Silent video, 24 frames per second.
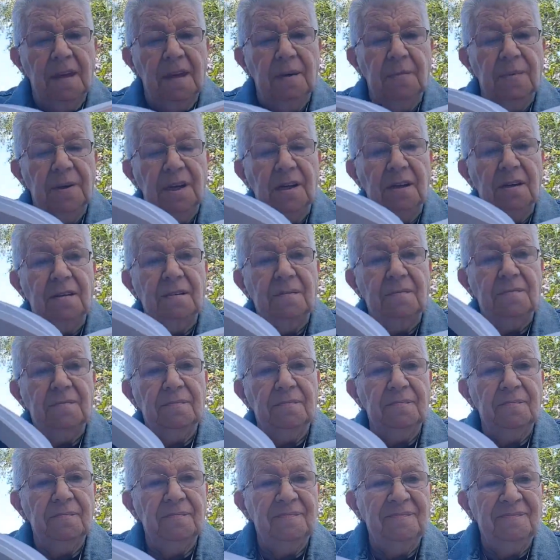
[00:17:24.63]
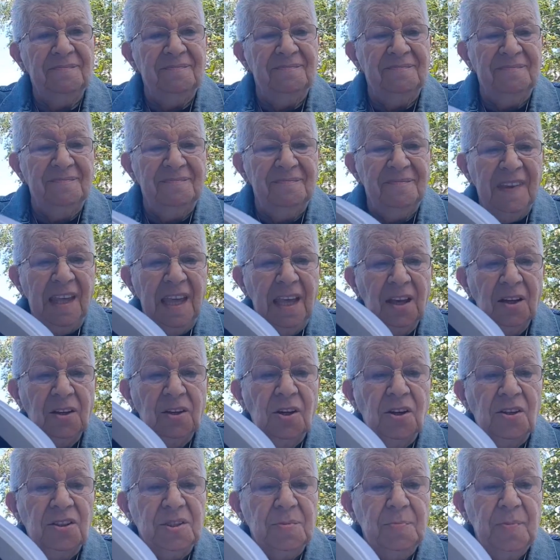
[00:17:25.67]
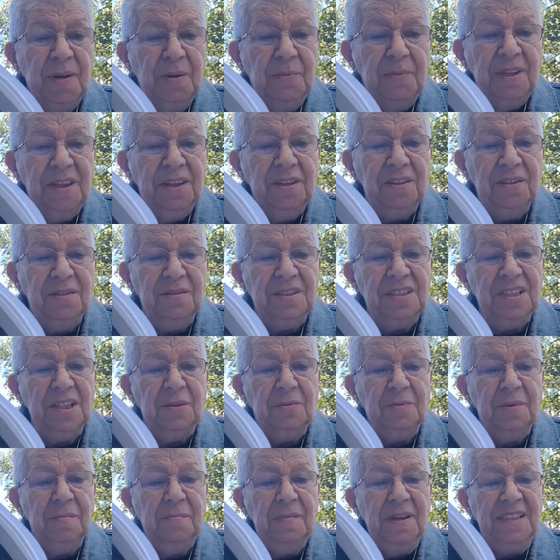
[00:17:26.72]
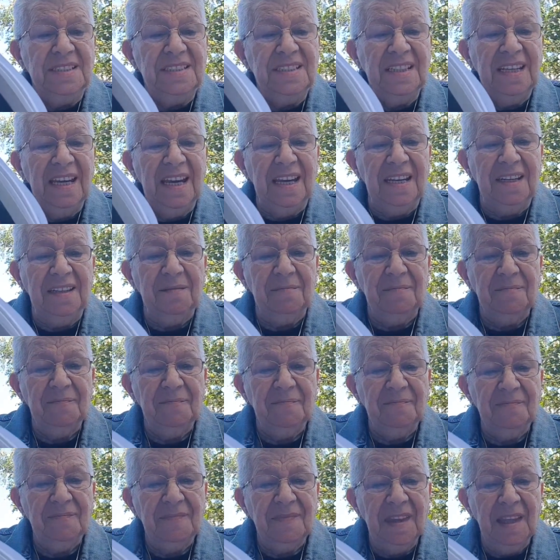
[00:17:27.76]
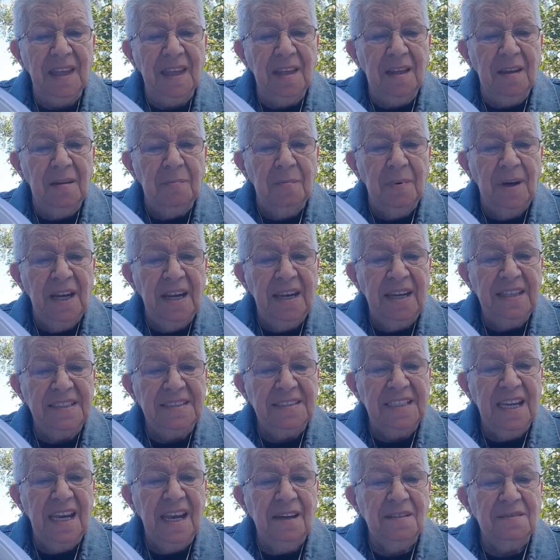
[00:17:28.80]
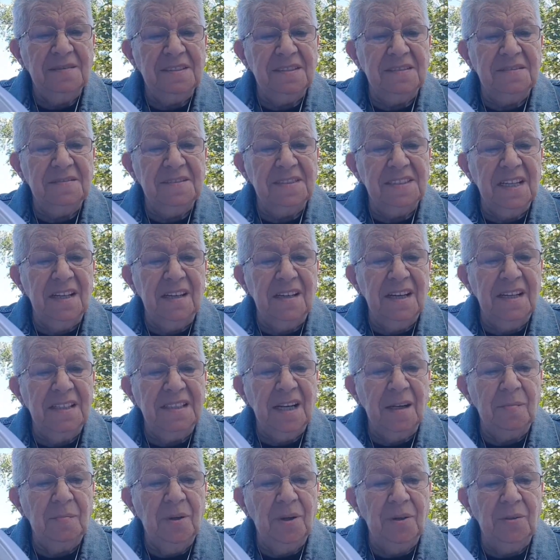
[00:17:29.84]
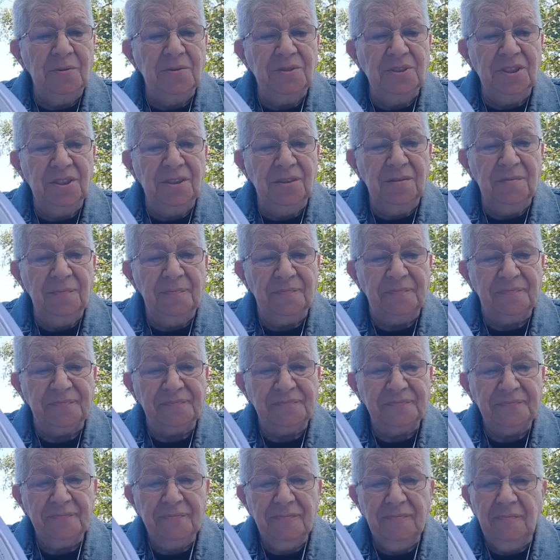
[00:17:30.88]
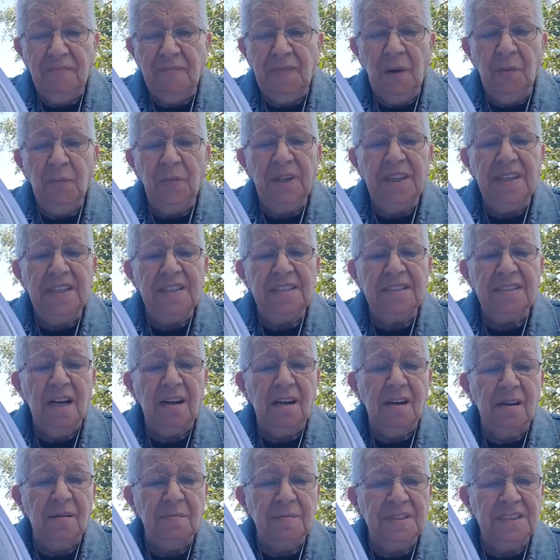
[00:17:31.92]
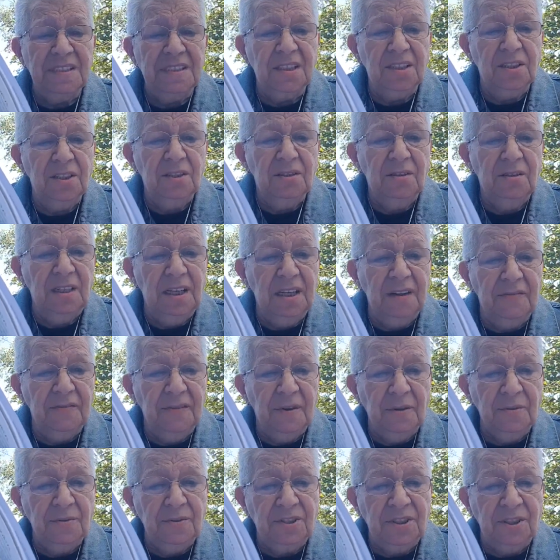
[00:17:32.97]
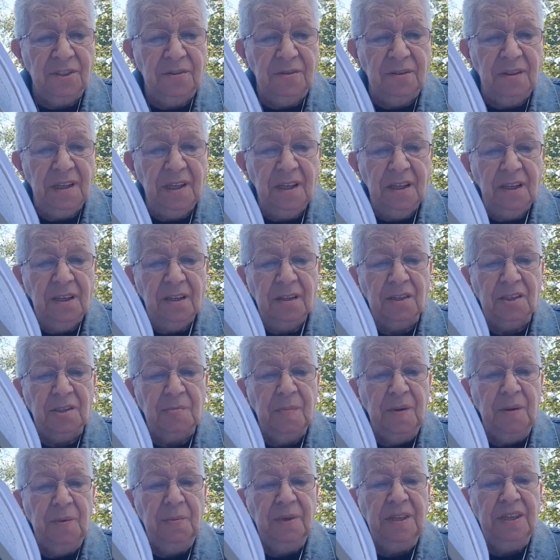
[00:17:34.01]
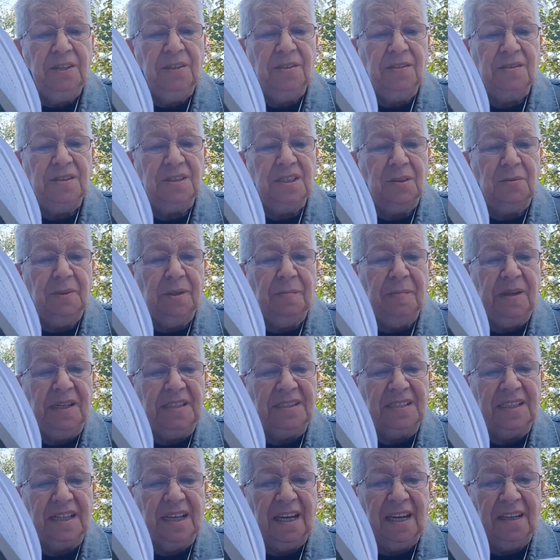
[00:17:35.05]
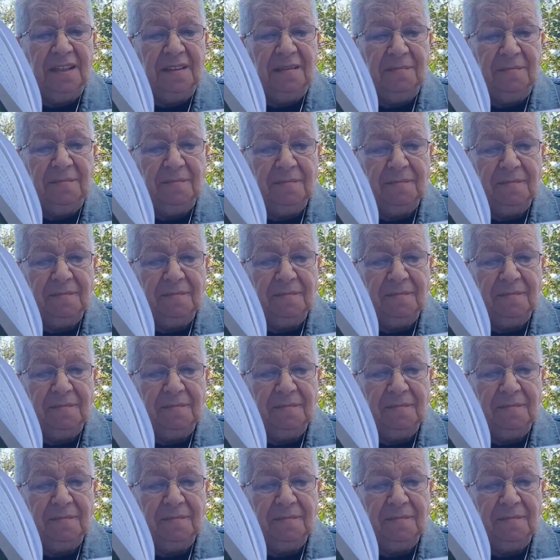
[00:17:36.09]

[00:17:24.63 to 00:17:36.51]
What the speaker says: Here we are. God be with you till we meet again. By his counsel's guide uphold you. With his arms securely fold you. God be with you till we meet again.